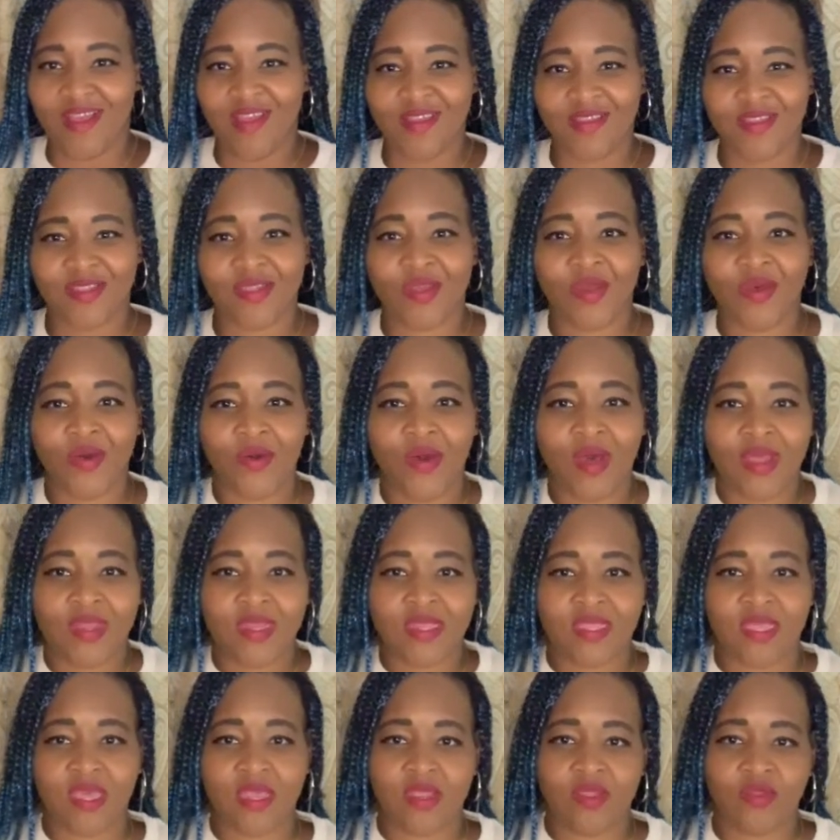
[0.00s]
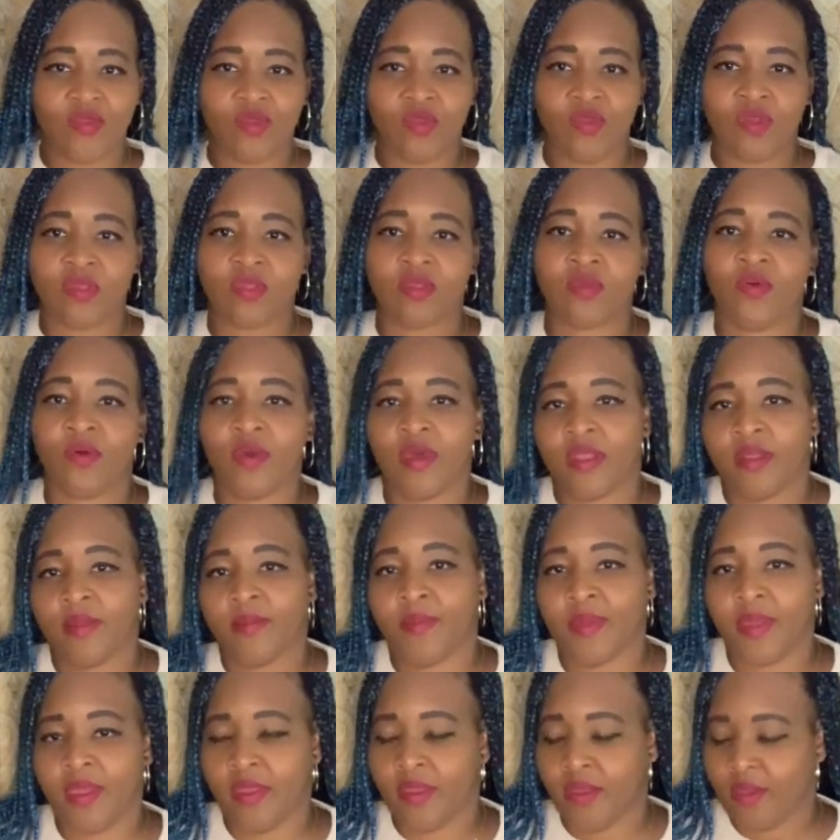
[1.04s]
So I decided to just go ahead and
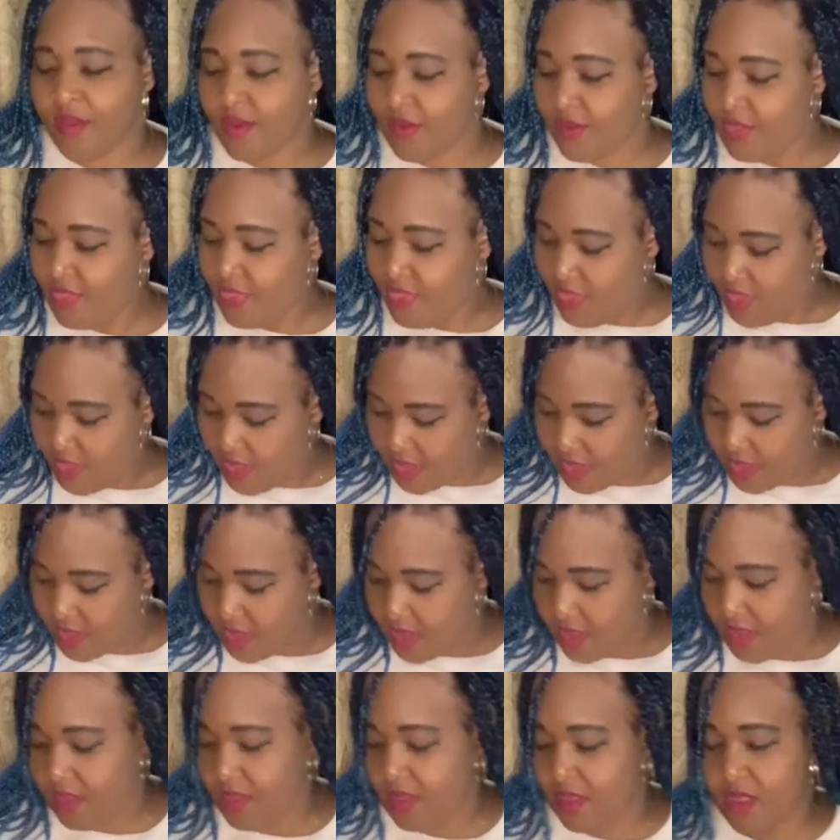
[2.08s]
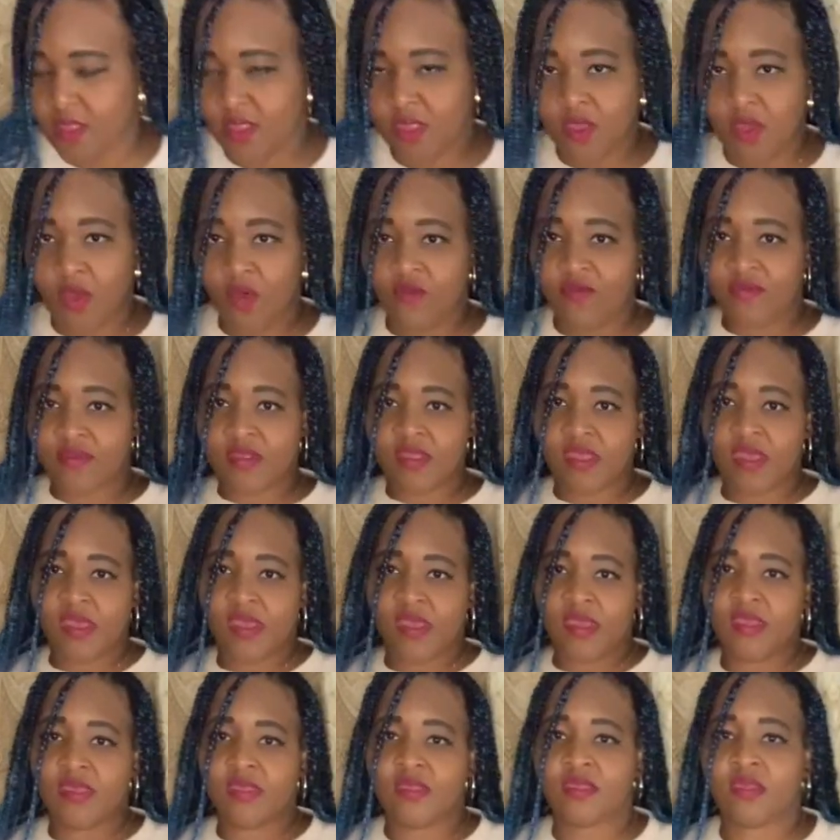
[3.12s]
pair this
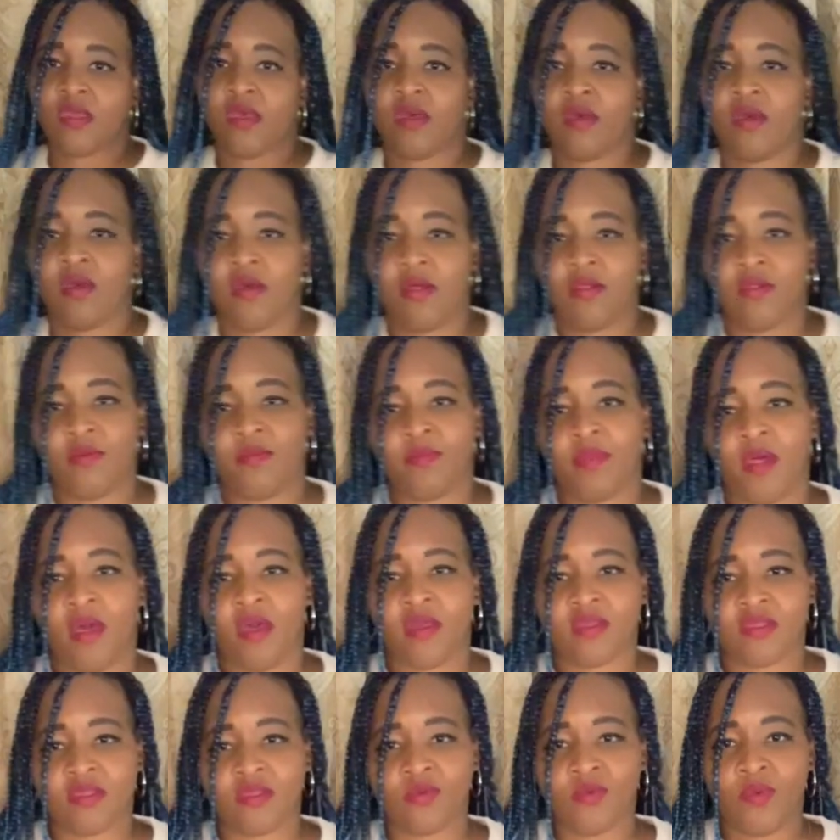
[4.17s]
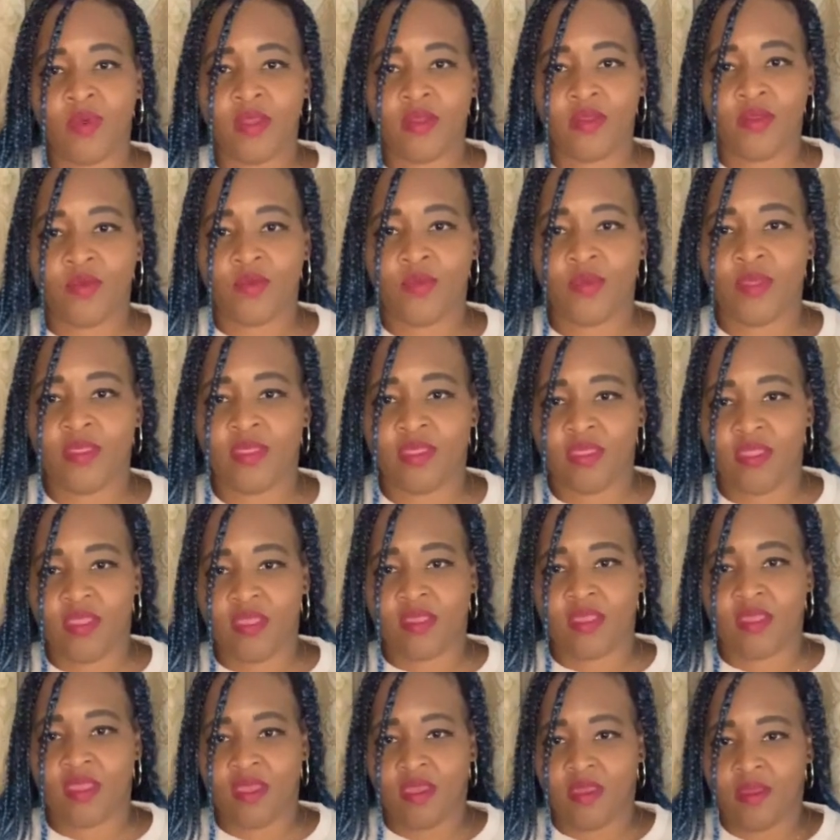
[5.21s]
oversized color block sweater with the
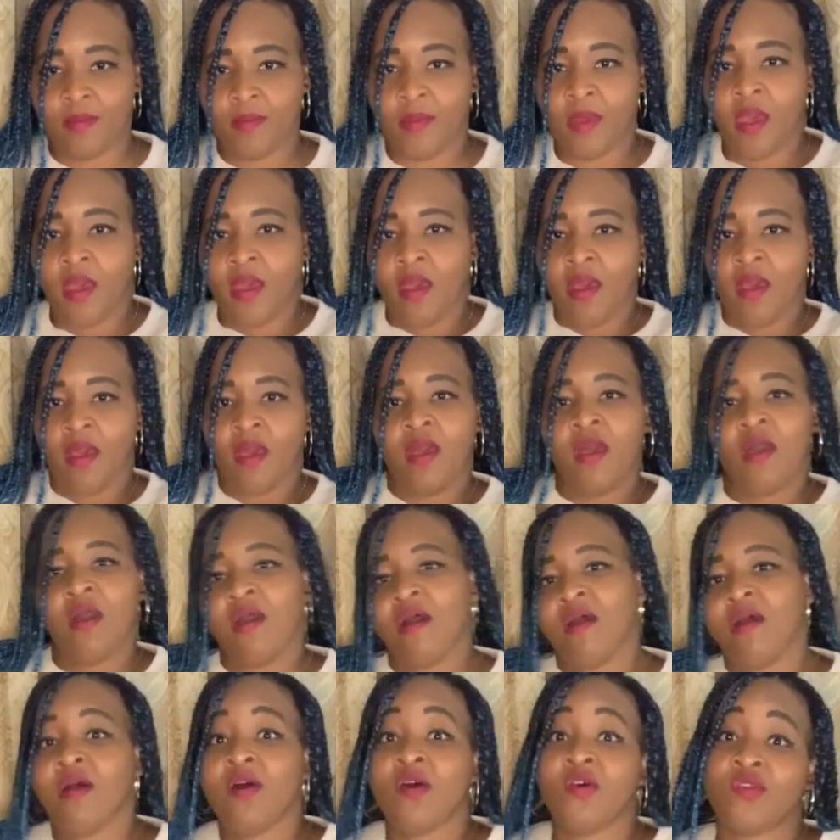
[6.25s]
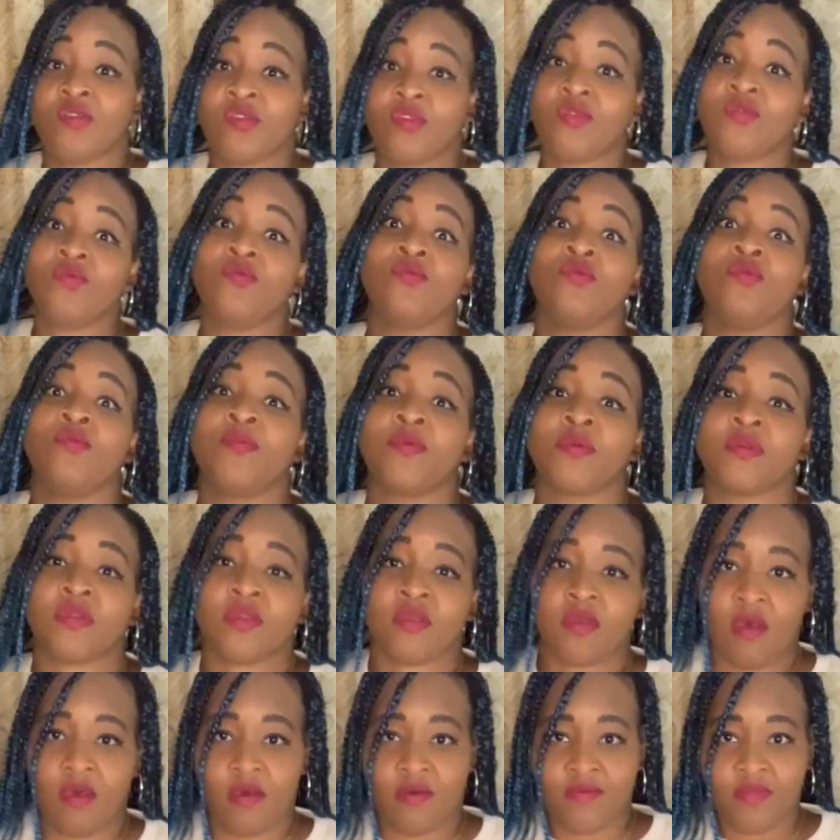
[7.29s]
same super
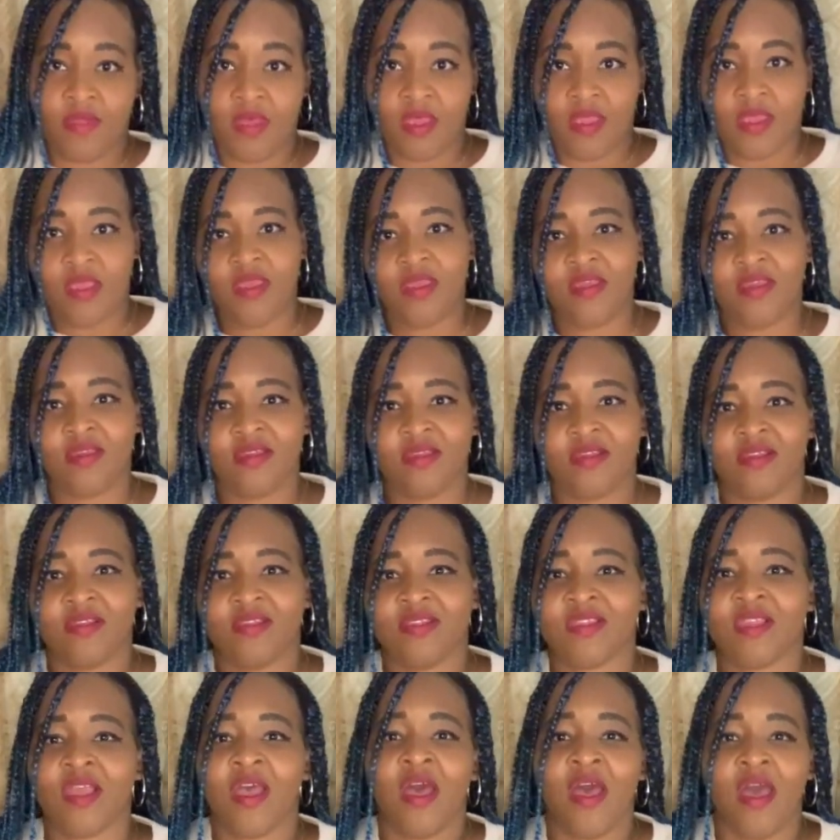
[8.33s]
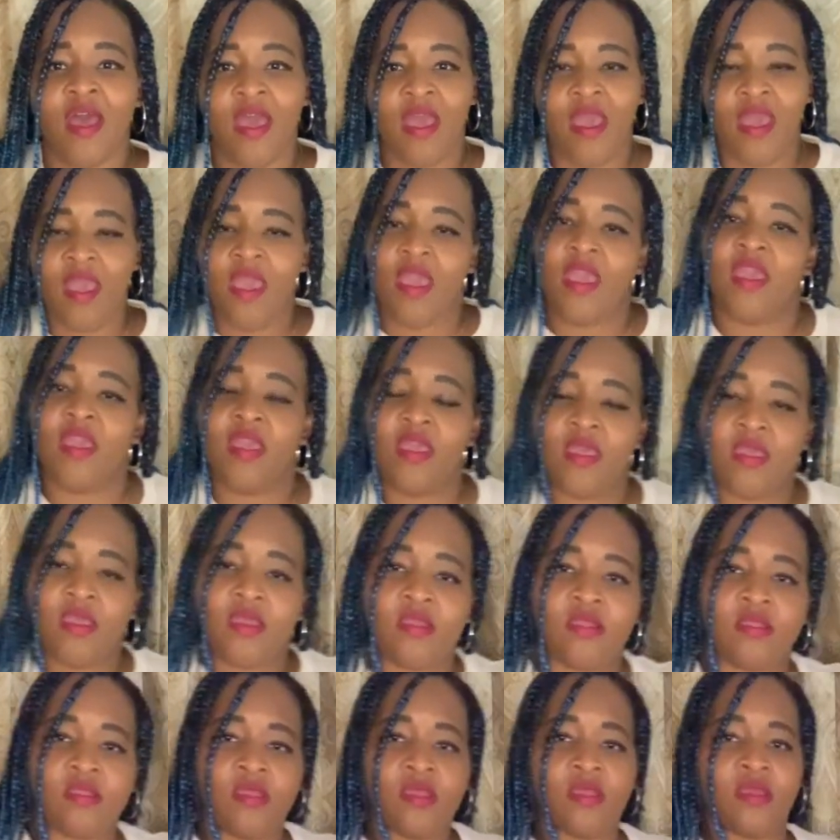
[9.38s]
soft leggings, and